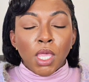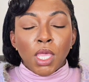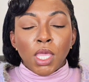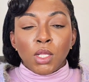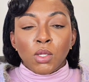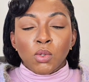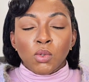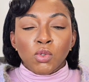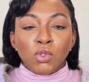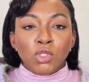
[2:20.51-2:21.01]

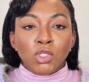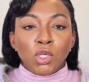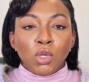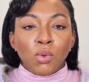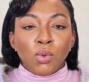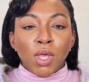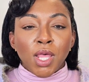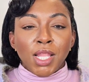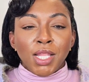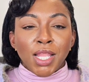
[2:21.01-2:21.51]
It
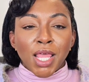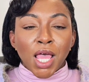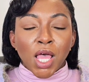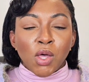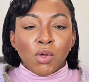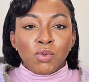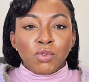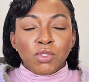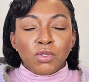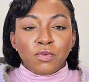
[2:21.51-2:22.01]
also
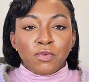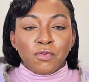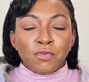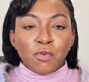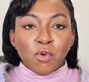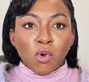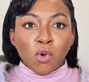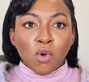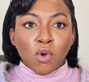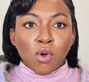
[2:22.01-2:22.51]
allows
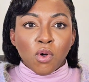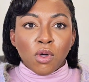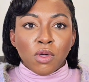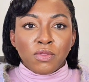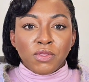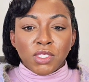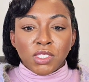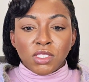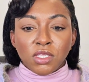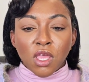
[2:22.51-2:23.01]
for
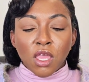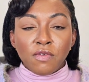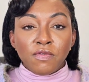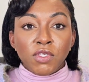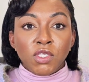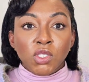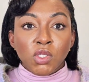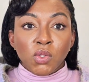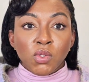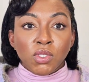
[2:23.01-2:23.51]
the
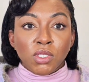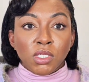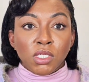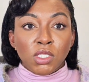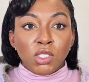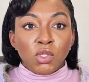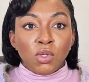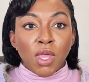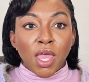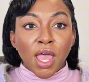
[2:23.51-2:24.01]
service user
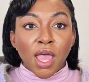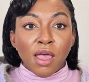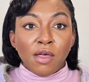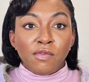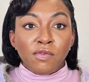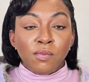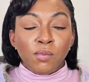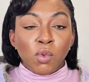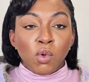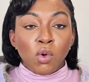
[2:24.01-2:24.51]
to
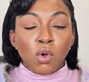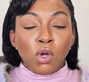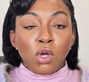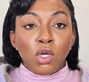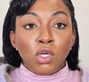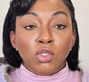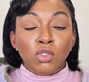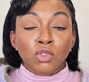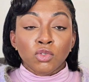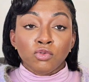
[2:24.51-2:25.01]
have more
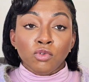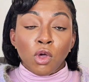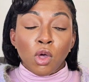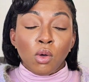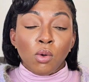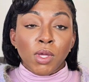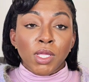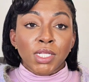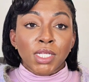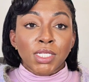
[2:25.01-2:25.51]

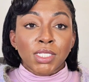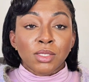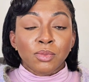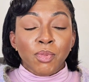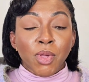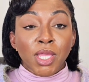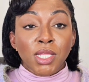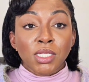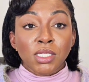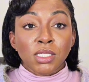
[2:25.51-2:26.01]
control and
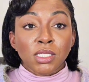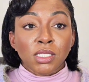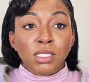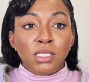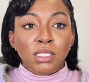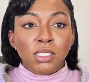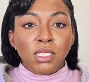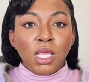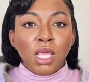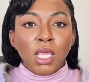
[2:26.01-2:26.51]

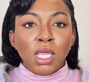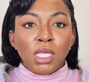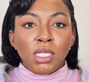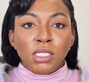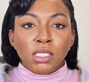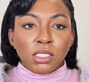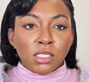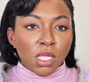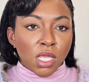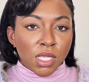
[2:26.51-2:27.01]
independence
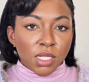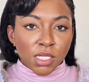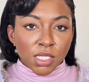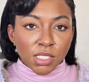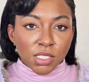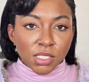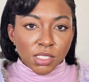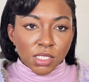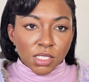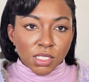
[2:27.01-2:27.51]
in certain
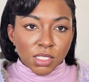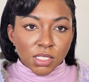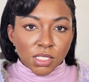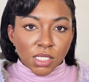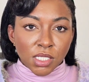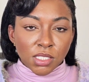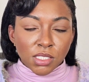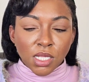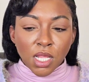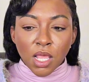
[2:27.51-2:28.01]

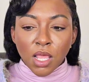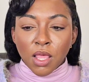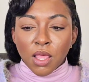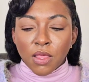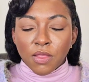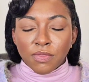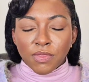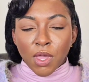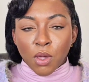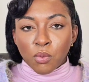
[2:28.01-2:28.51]
instances
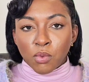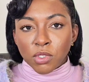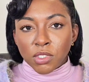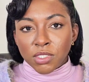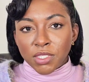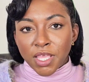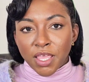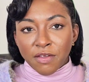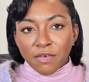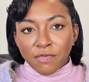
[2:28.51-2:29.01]
that
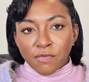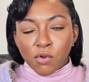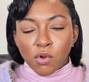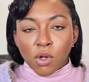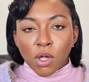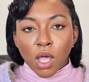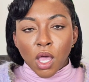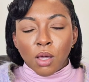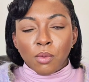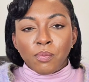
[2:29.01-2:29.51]
would therefore
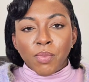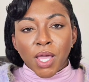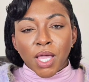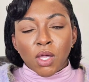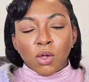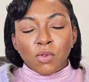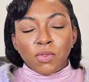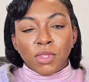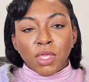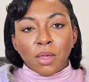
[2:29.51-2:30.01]
cut
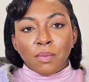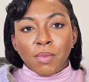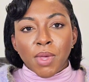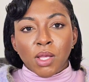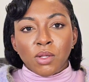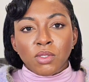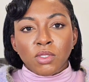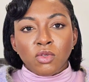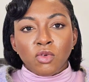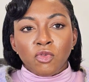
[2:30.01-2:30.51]
back on the
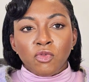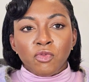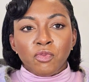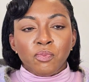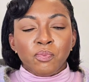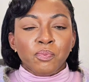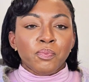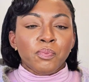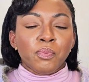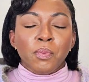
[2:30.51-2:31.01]
amount of
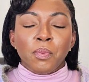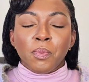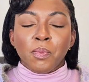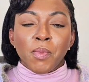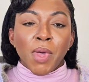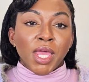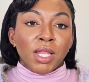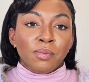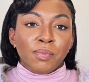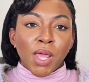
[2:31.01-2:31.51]

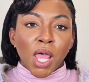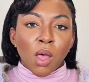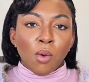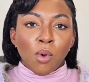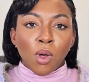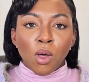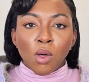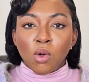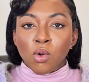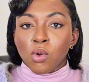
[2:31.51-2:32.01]

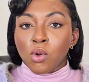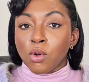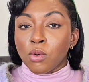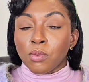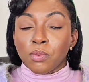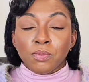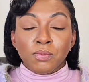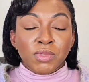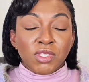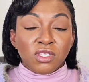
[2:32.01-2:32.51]
manpower
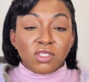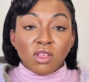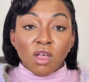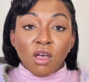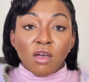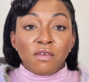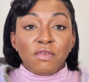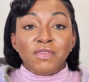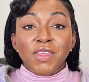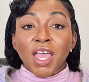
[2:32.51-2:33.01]
or
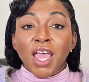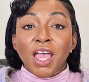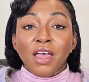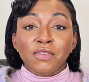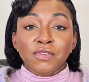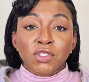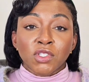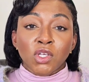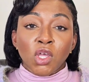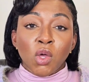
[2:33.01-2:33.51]
staff that
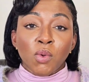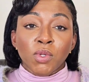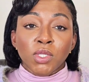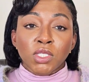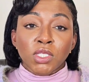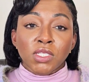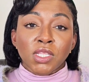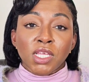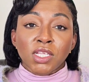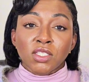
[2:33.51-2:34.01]
have to go
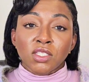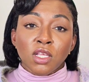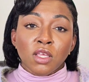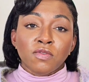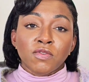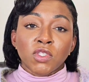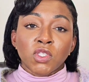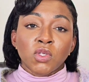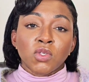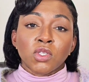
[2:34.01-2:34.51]
into that
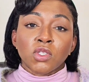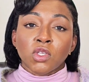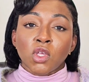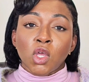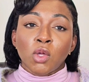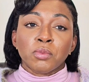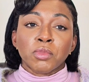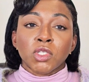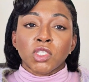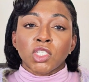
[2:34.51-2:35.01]
service user's
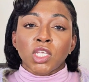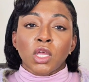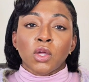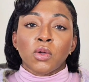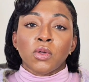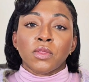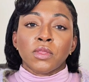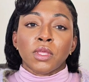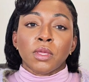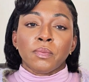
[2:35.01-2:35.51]
home to
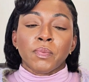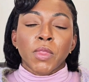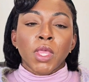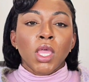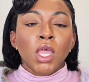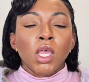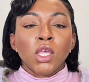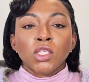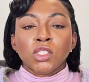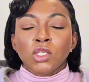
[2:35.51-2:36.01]
check on them.
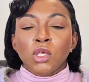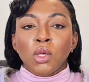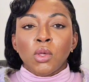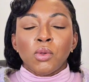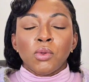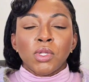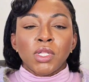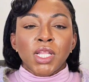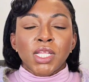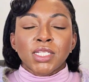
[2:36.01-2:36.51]

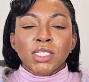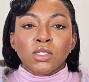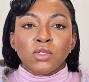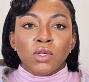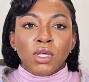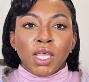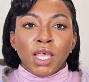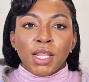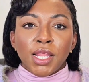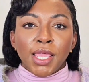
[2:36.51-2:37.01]
So let's
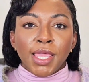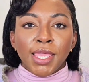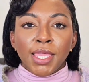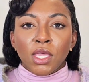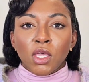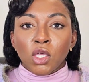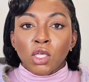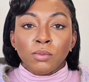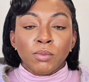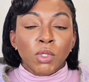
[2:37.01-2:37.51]
look at a
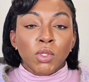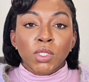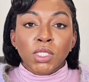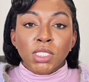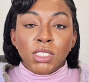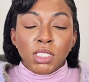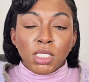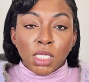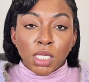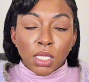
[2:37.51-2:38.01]

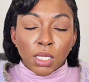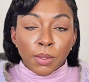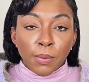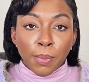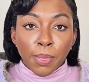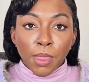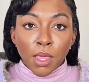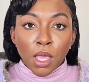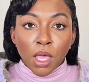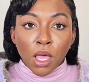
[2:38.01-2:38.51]
community
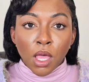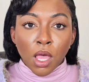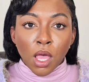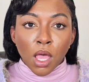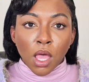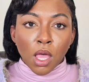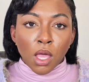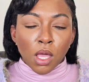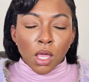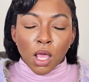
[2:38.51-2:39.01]

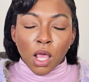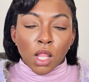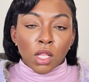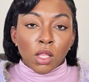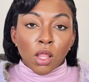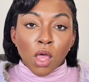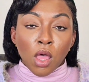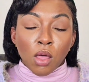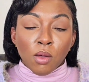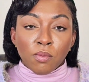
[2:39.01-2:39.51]

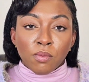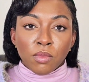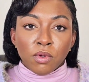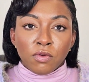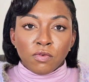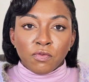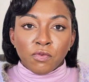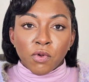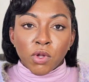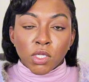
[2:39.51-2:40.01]
alarm,
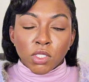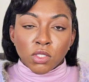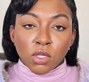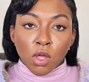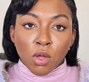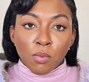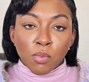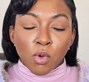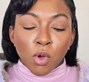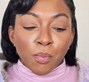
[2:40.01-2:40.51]
for
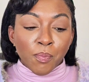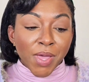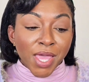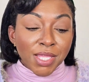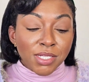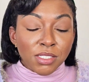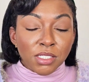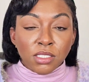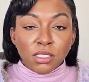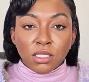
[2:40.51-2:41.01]
example, a
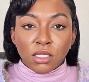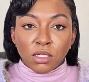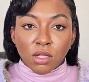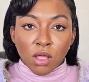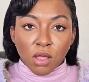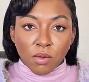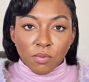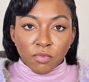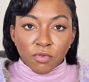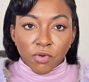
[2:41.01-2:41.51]
pendant
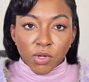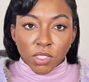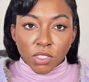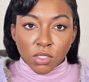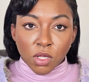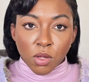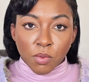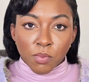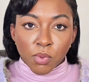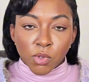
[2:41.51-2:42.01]
alarm, for
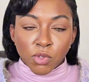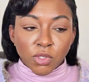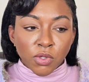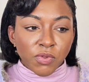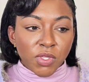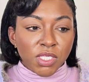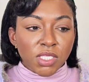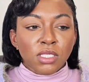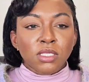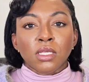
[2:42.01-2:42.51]
example. So
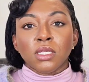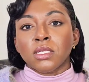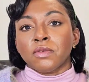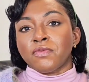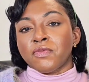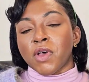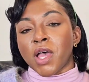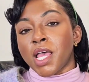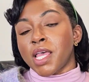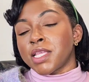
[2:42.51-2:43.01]
this is a
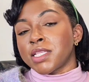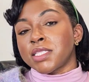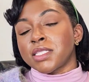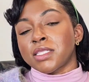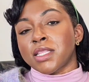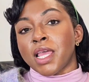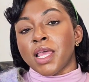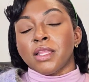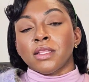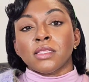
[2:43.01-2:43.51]
device
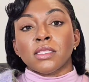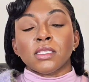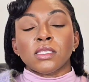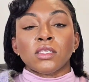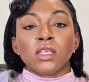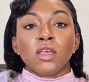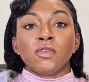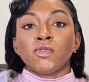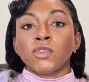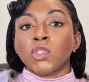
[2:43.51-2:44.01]
that the
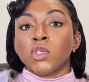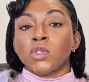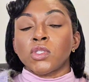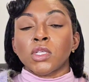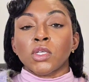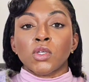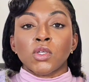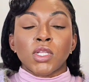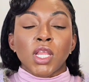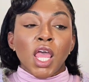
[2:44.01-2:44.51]
service
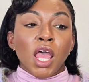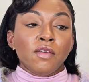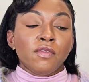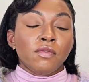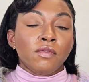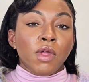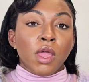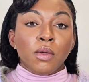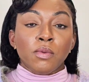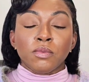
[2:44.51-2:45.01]
user could have
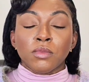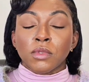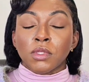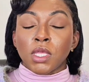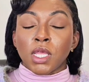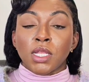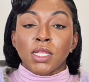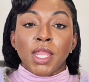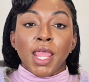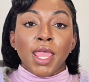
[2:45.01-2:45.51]
around
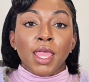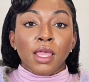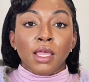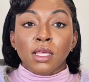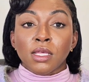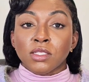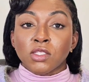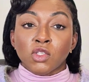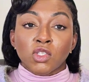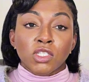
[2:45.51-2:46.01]
their neck,
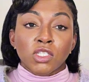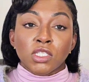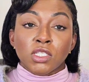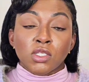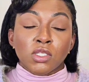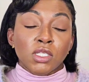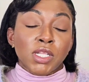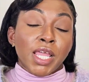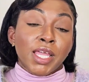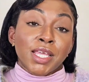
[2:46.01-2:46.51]
such as
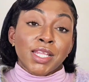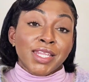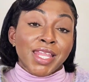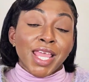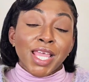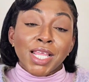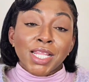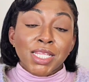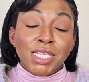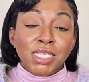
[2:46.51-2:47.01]
like a
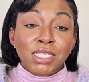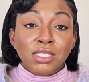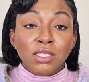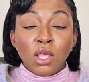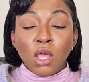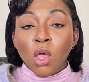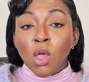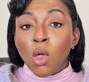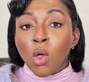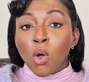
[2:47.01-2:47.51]
necklace,
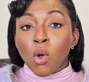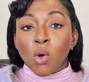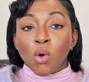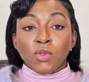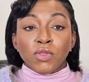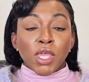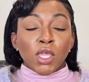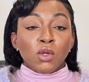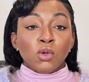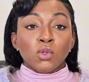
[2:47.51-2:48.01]

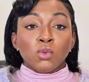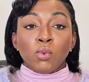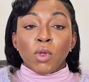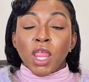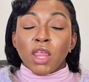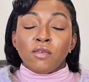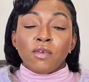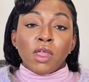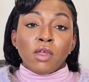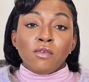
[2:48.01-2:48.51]
or they could
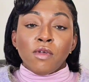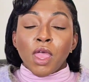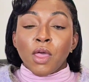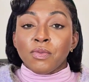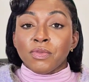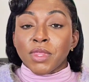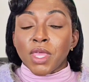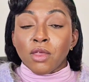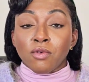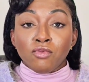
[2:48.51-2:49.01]
wear it
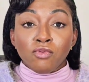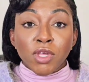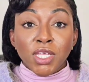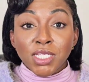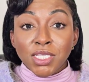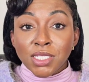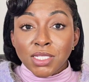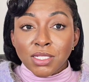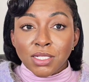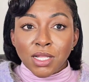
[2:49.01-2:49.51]
around their
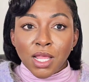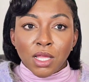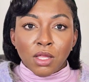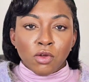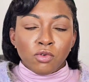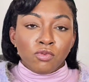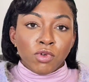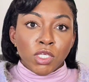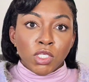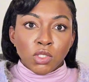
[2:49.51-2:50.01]
wrists, like
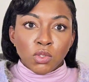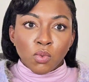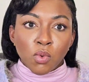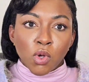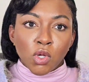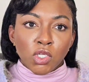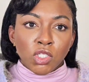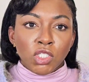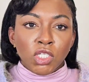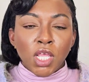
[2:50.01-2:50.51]
a
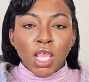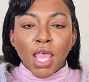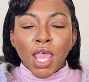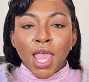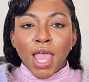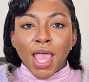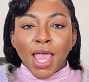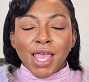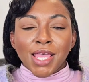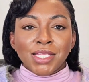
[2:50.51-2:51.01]
wristwatch.
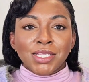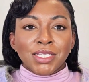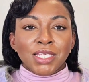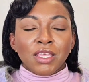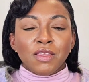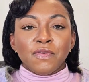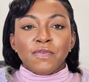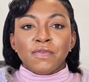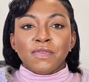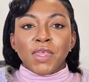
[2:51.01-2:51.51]
And
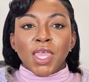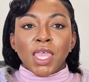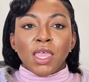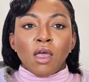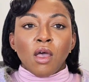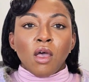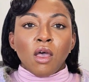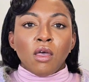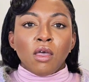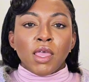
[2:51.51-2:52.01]
if they
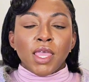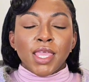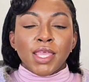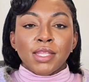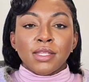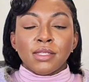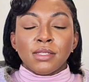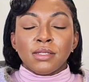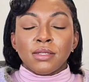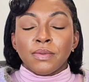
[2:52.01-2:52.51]
are
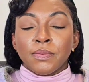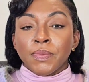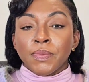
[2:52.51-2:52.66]
in